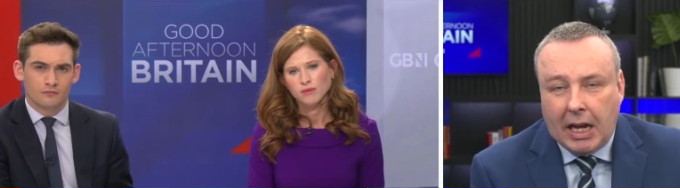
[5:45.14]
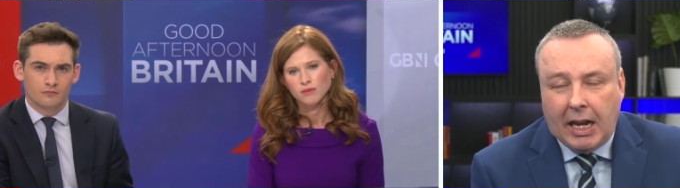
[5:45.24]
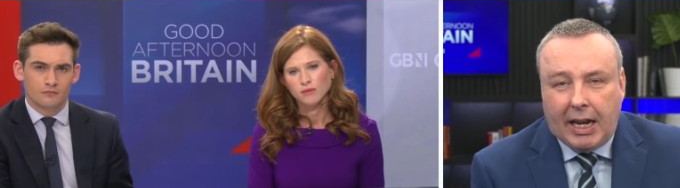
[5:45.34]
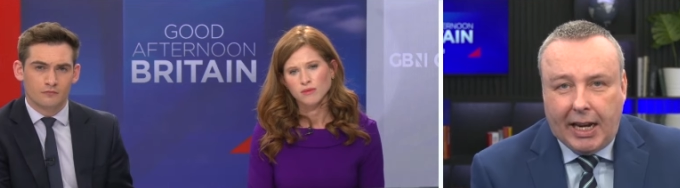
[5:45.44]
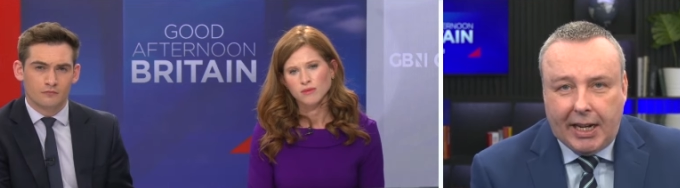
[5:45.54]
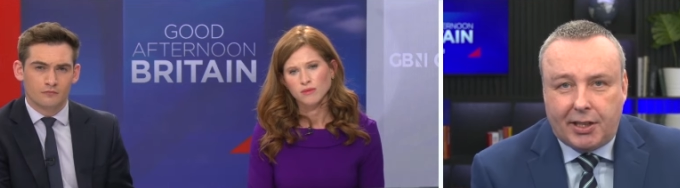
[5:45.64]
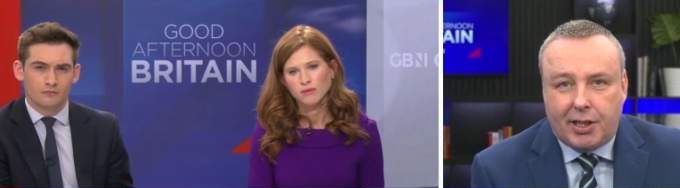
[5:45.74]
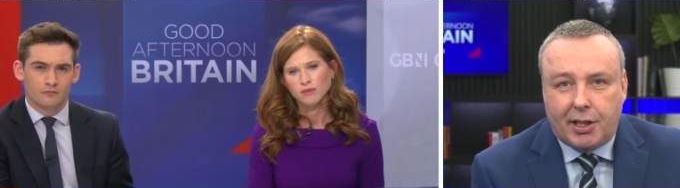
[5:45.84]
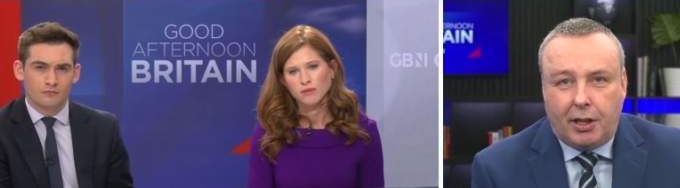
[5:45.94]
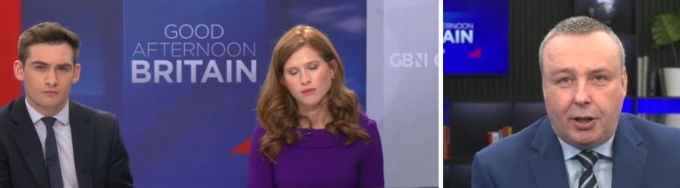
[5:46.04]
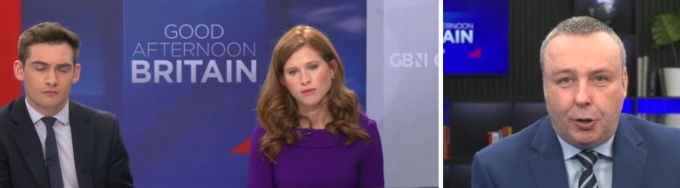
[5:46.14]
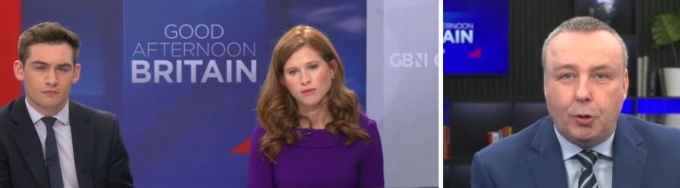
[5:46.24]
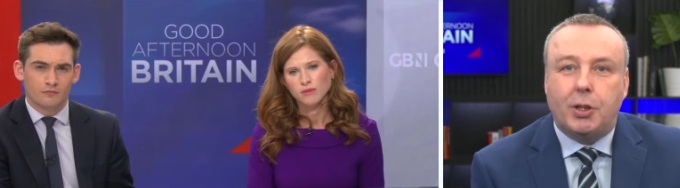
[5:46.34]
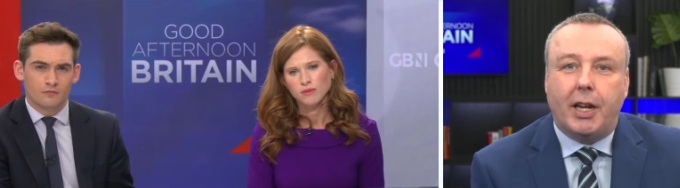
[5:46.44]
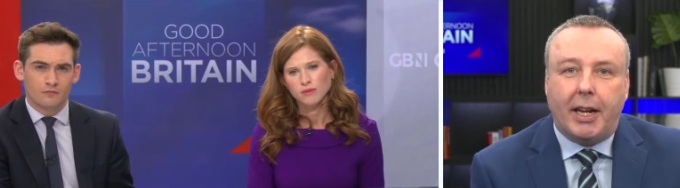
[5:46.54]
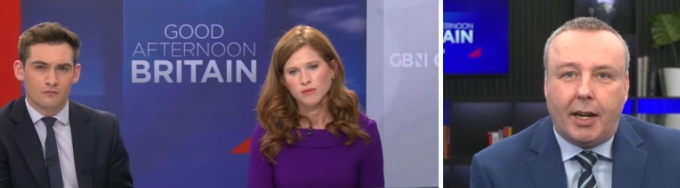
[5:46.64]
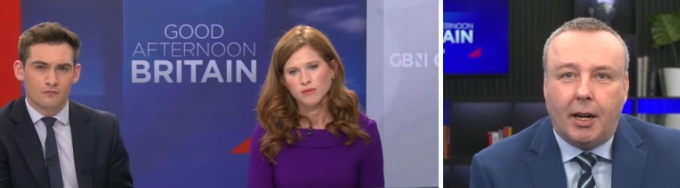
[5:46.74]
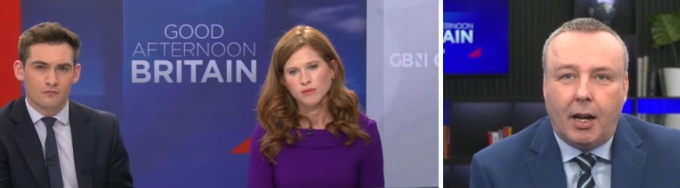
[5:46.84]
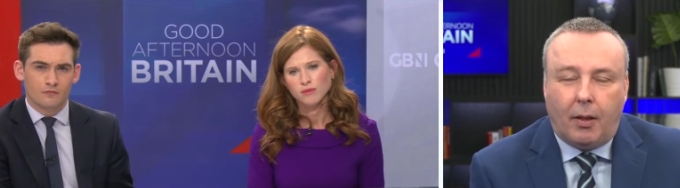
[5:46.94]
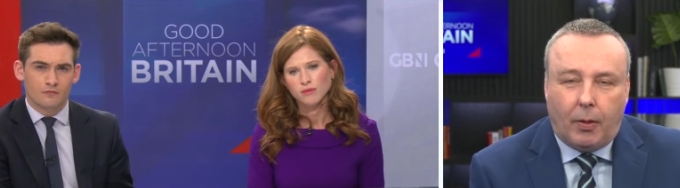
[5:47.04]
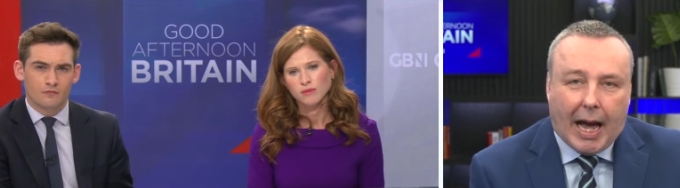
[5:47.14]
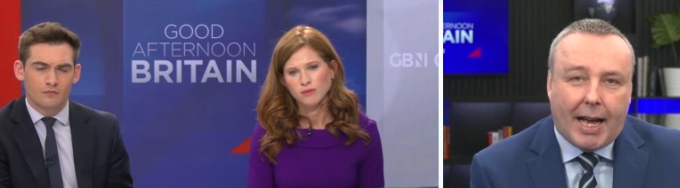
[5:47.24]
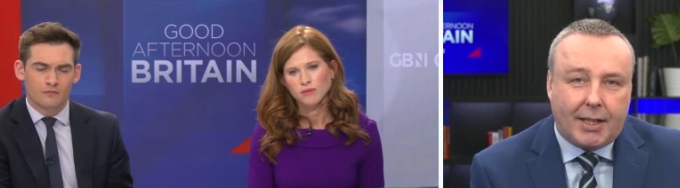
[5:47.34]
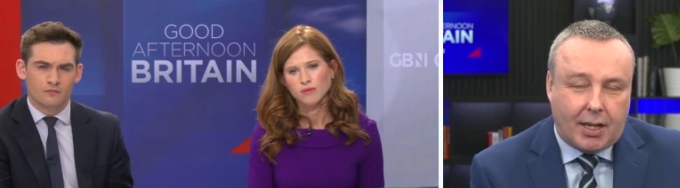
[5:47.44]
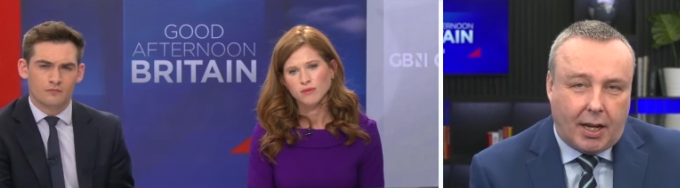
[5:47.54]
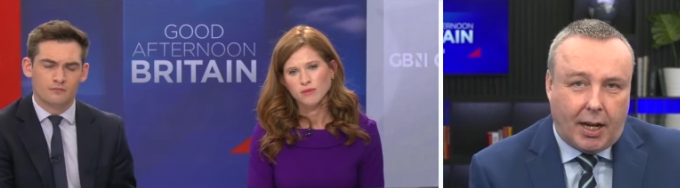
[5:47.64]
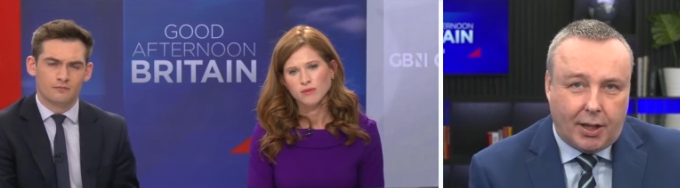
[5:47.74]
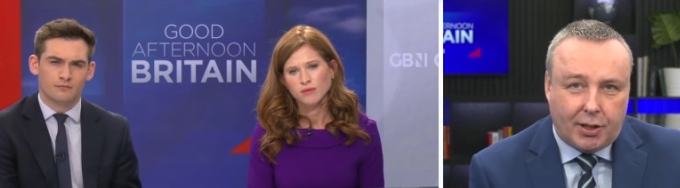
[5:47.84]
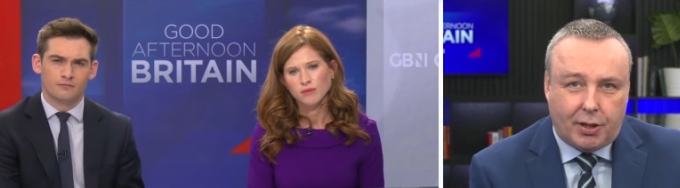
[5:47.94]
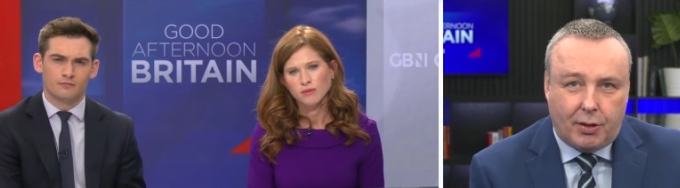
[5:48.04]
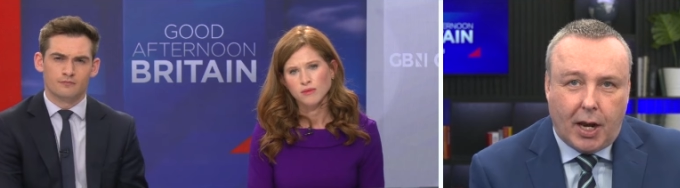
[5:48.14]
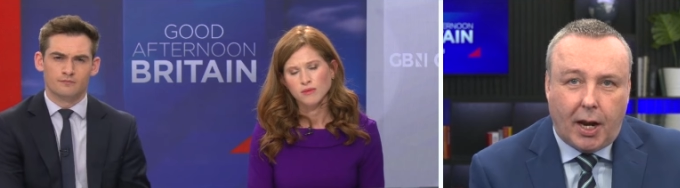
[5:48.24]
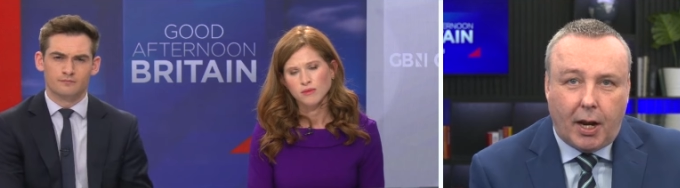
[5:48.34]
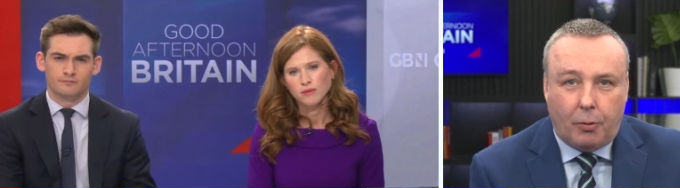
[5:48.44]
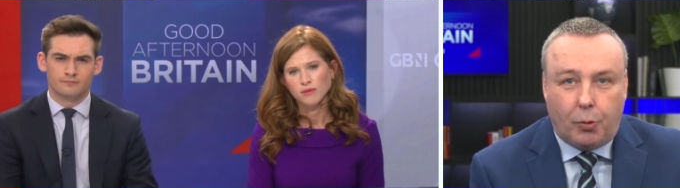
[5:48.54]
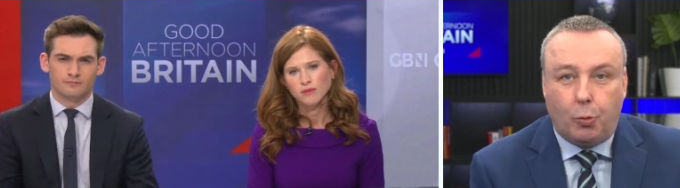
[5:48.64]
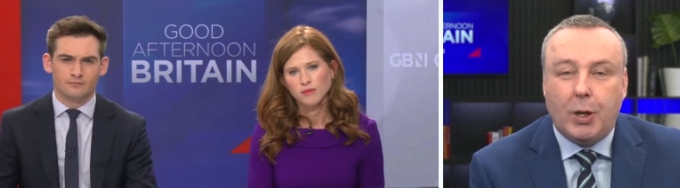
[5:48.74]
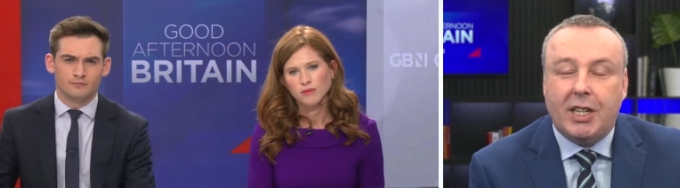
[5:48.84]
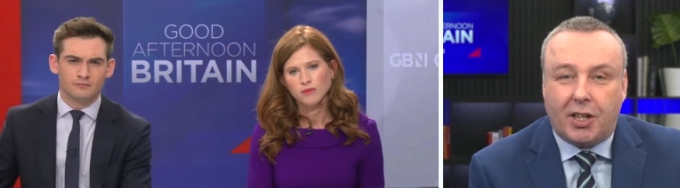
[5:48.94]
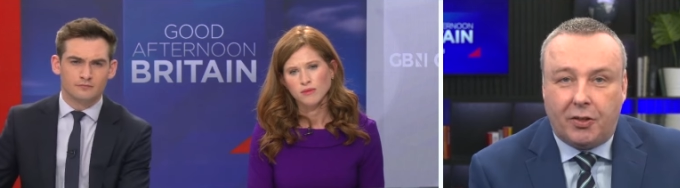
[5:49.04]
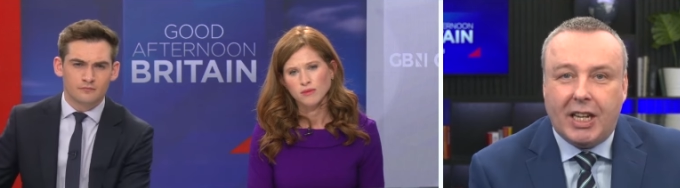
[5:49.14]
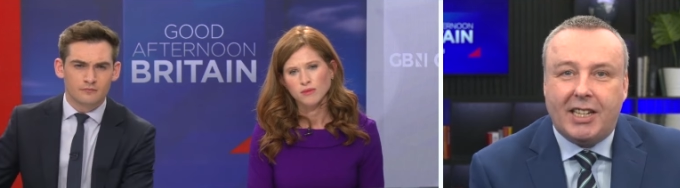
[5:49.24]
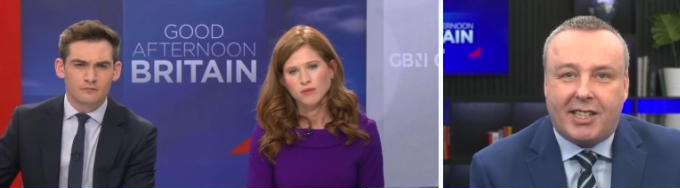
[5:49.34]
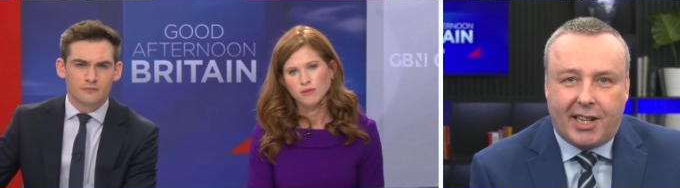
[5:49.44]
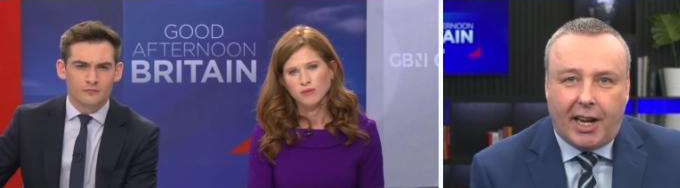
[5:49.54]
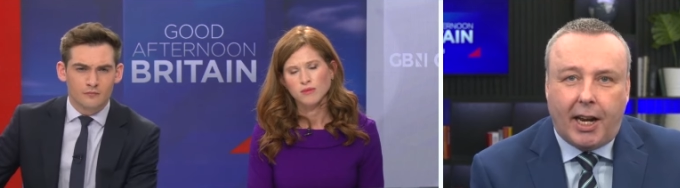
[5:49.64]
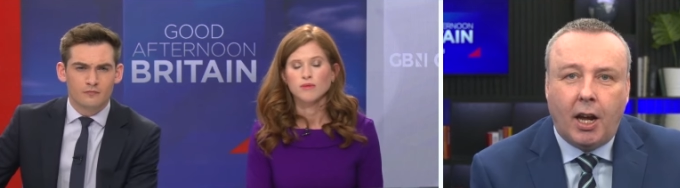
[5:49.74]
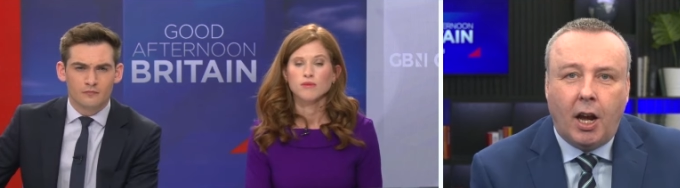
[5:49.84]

Speaker 1: is using that as the the reason they say